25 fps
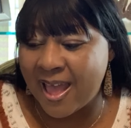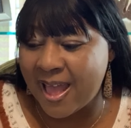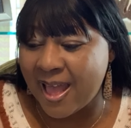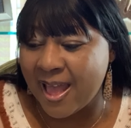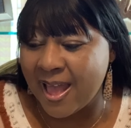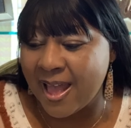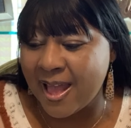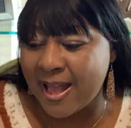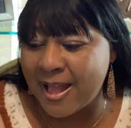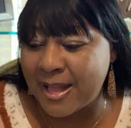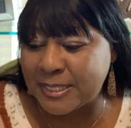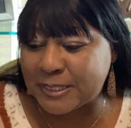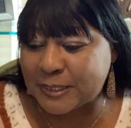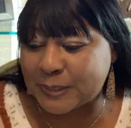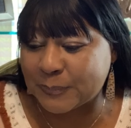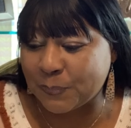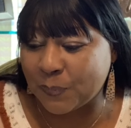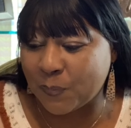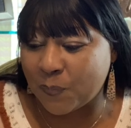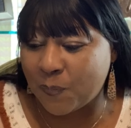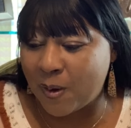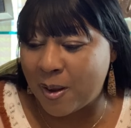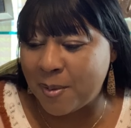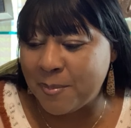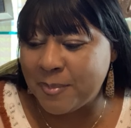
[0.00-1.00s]
As
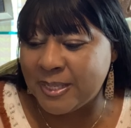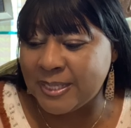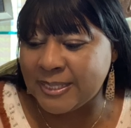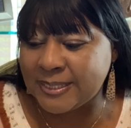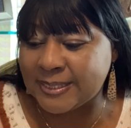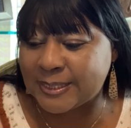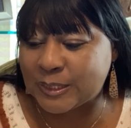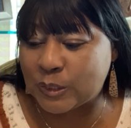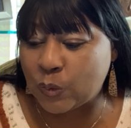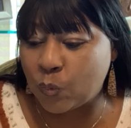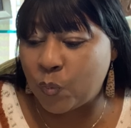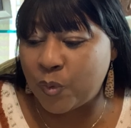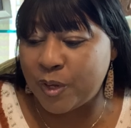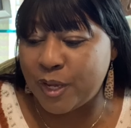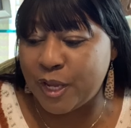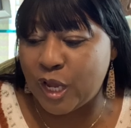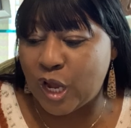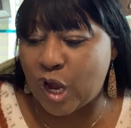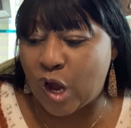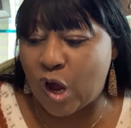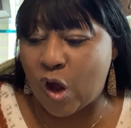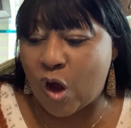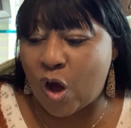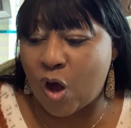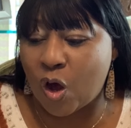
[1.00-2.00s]
promised,
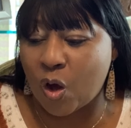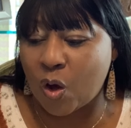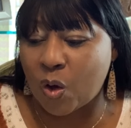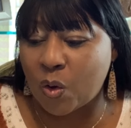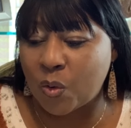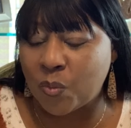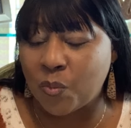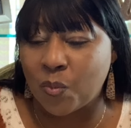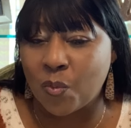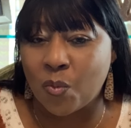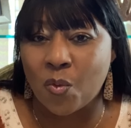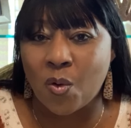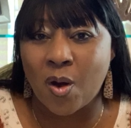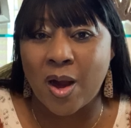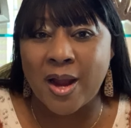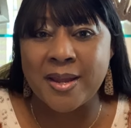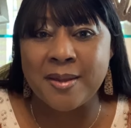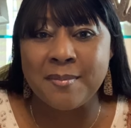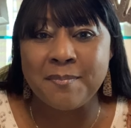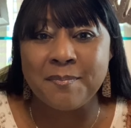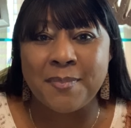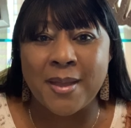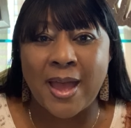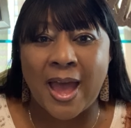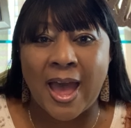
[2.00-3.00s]
we are
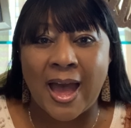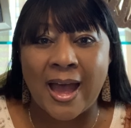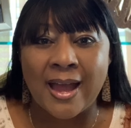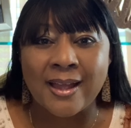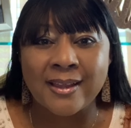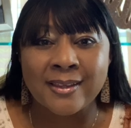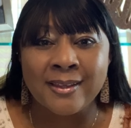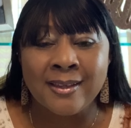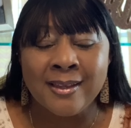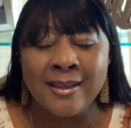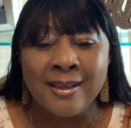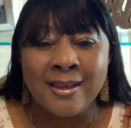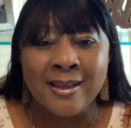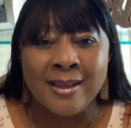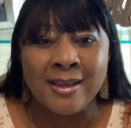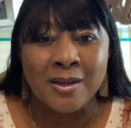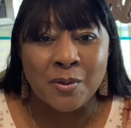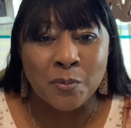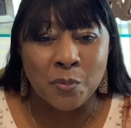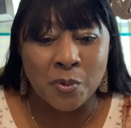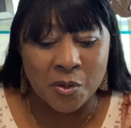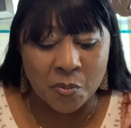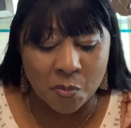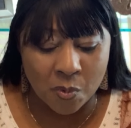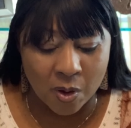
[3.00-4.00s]
right back.
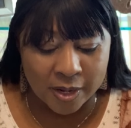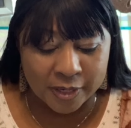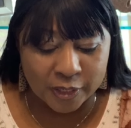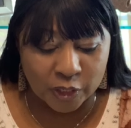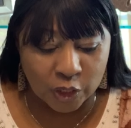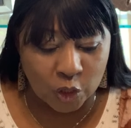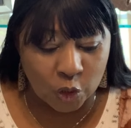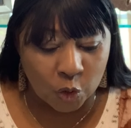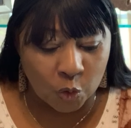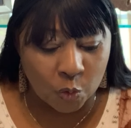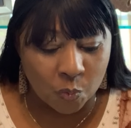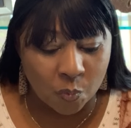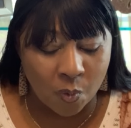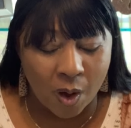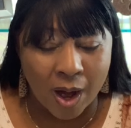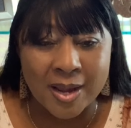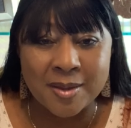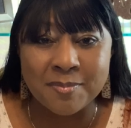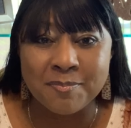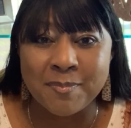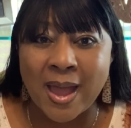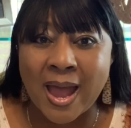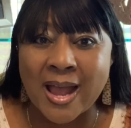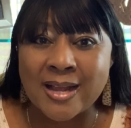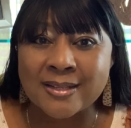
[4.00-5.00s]
We want to go
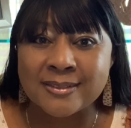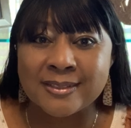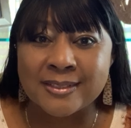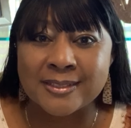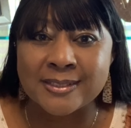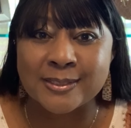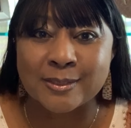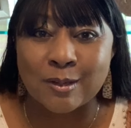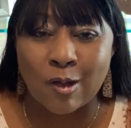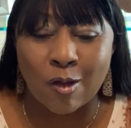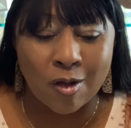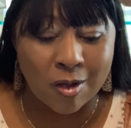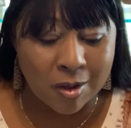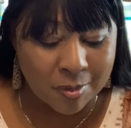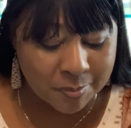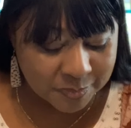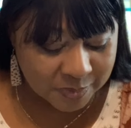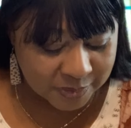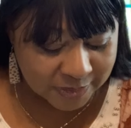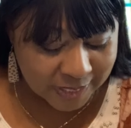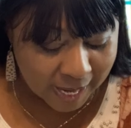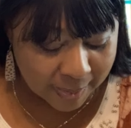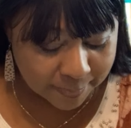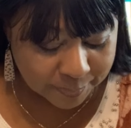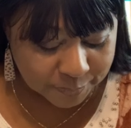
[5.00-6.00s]
right back to Psalm
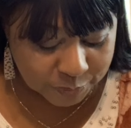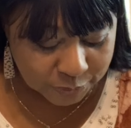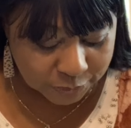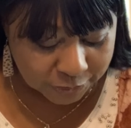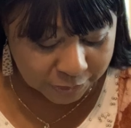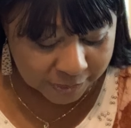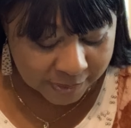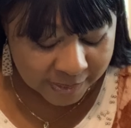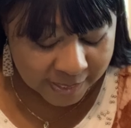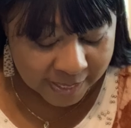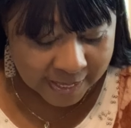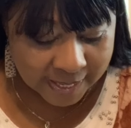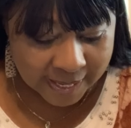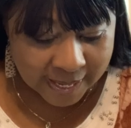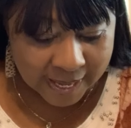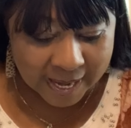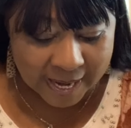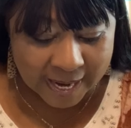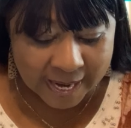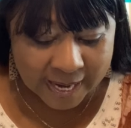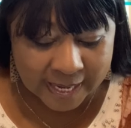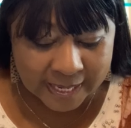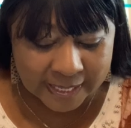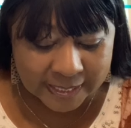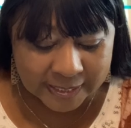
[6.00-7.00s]
chapter
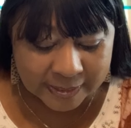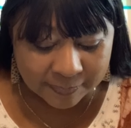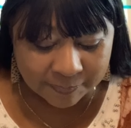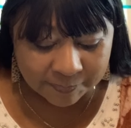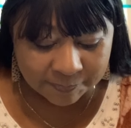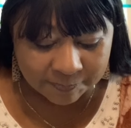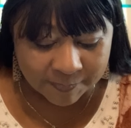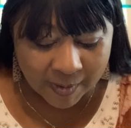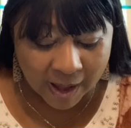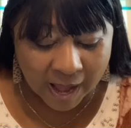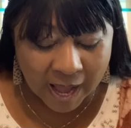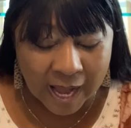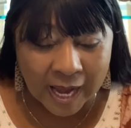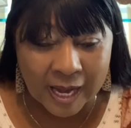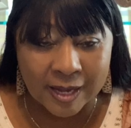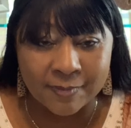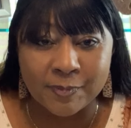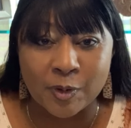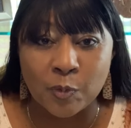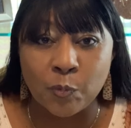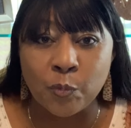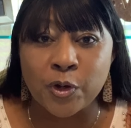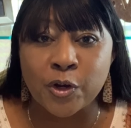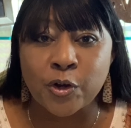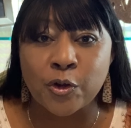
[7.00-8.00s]
85,
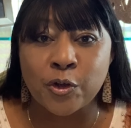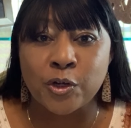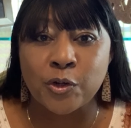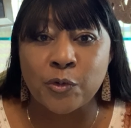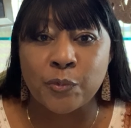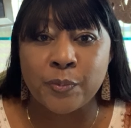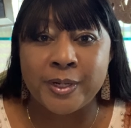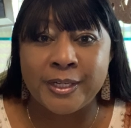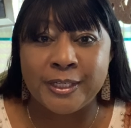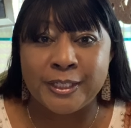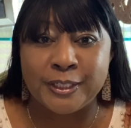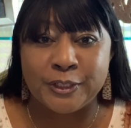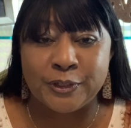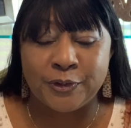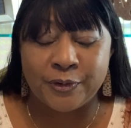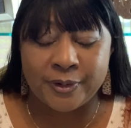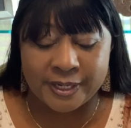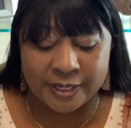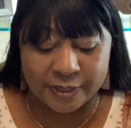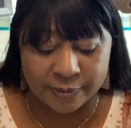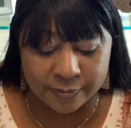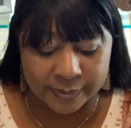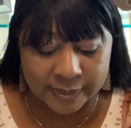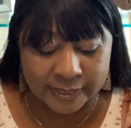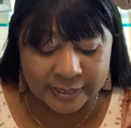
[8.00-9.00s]
and we're going to read in your
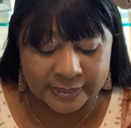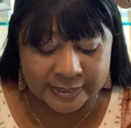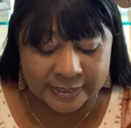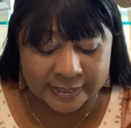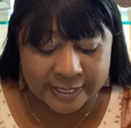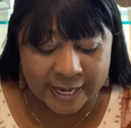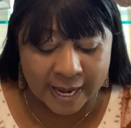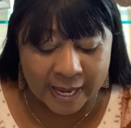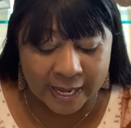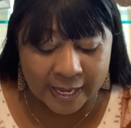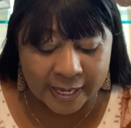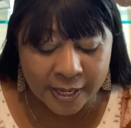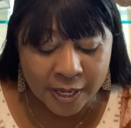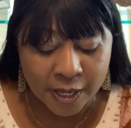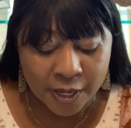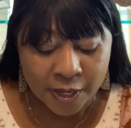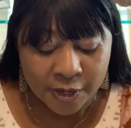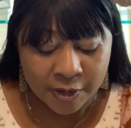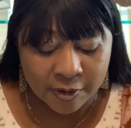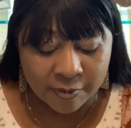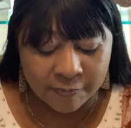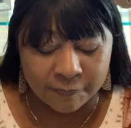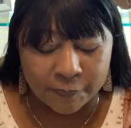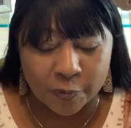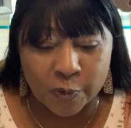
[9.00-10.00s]
hearing today
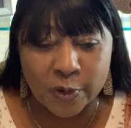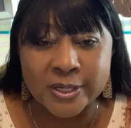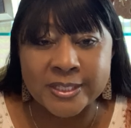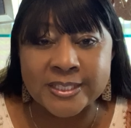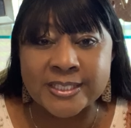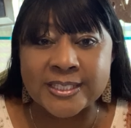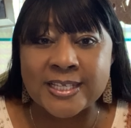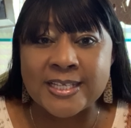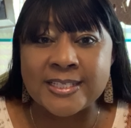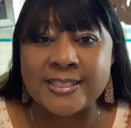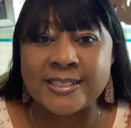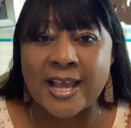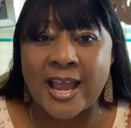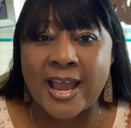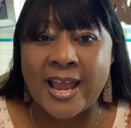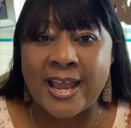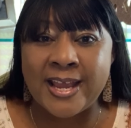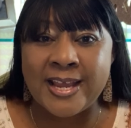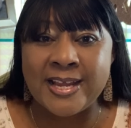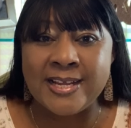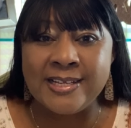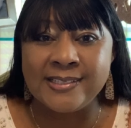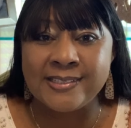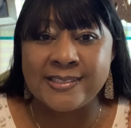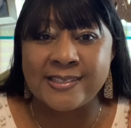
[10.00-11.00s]
verses
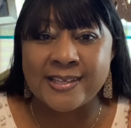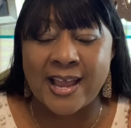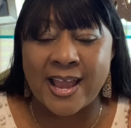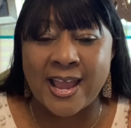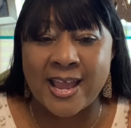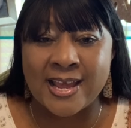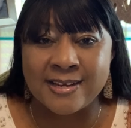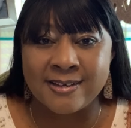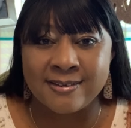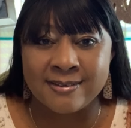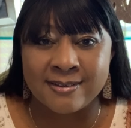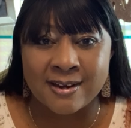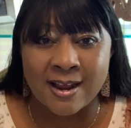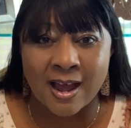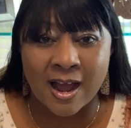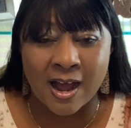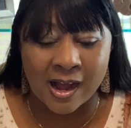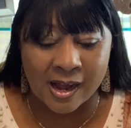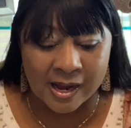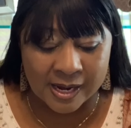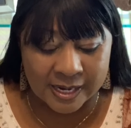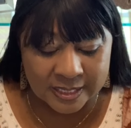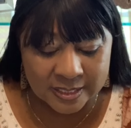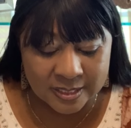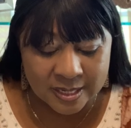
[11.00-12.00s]
8 and
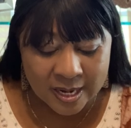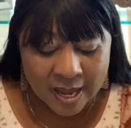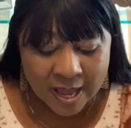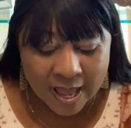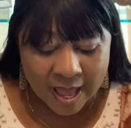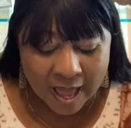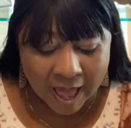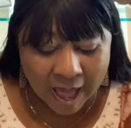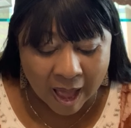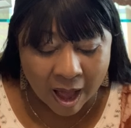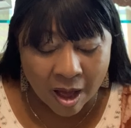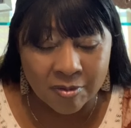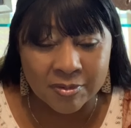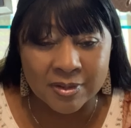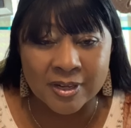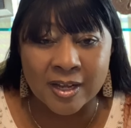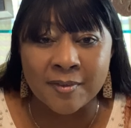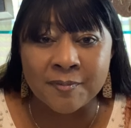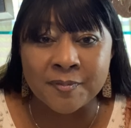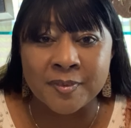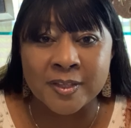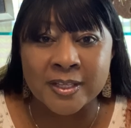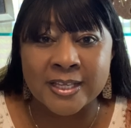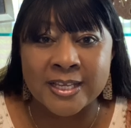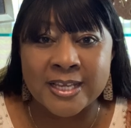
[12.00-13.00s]
9 out
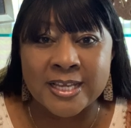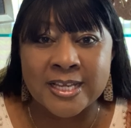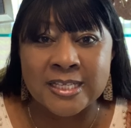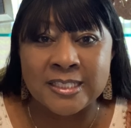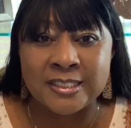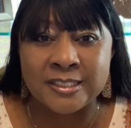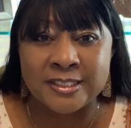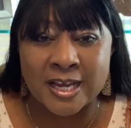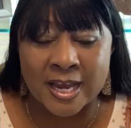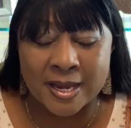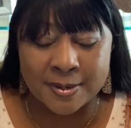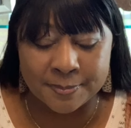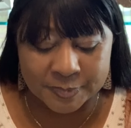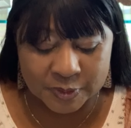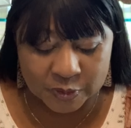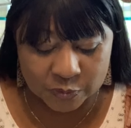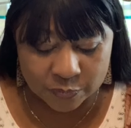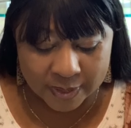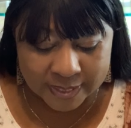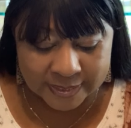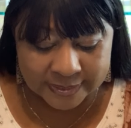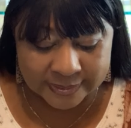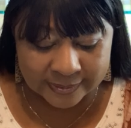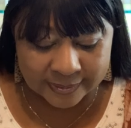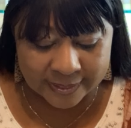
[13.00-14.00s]
of the King James
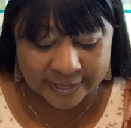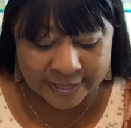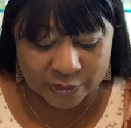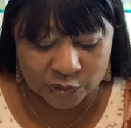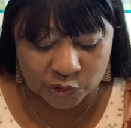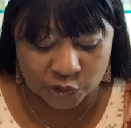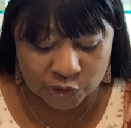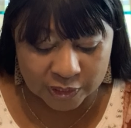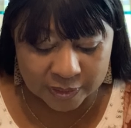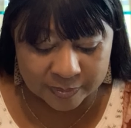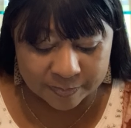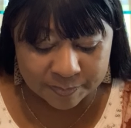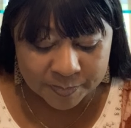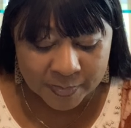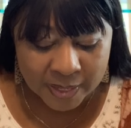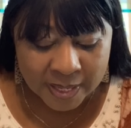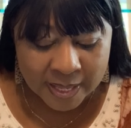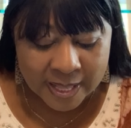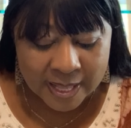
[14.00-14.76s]
translation.